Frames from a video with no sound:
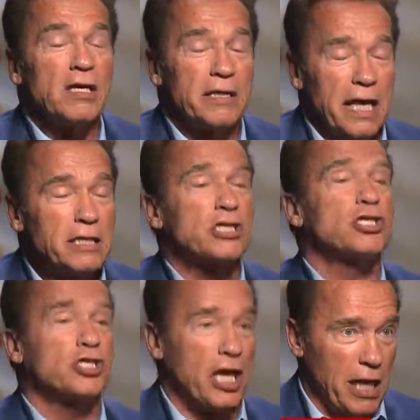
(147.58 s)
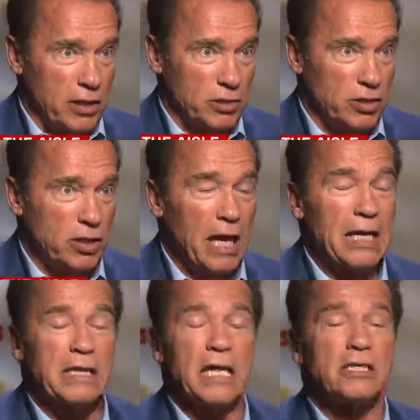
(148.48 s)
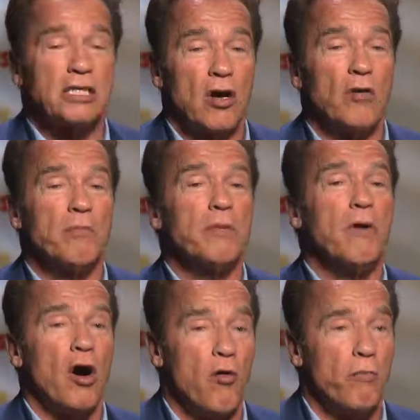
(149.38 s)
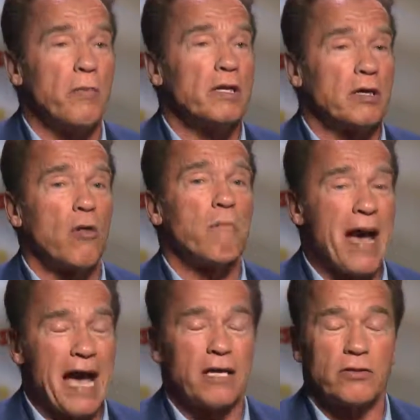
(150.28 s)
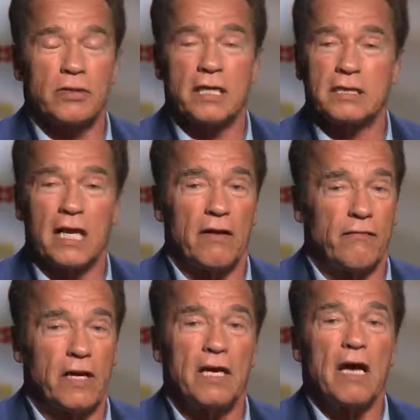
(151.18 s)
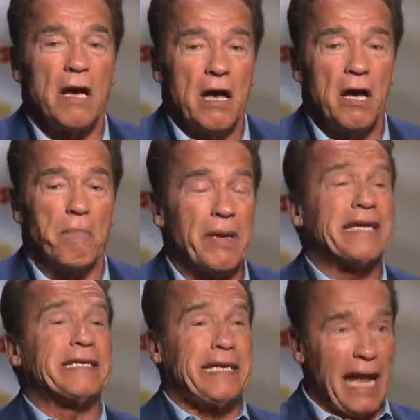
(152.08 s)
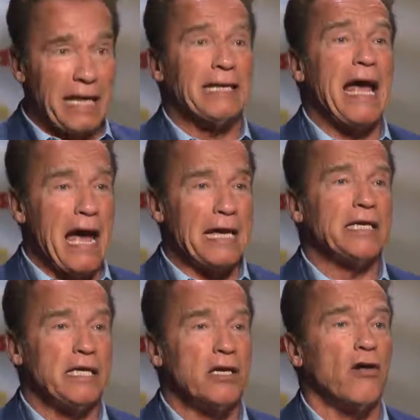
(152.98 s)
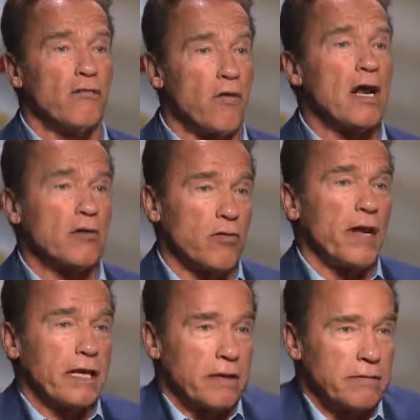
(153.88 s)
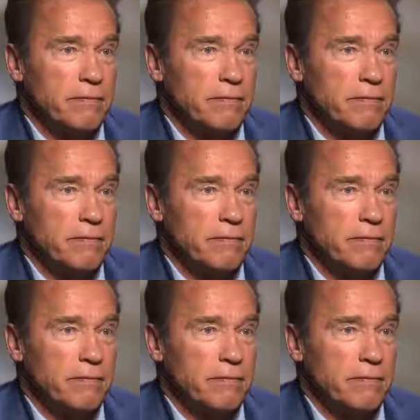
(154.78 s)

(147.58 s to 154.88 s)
Let's change and let's go and be more open and go back to this kind of like a big tent idea of Ronald Reagan.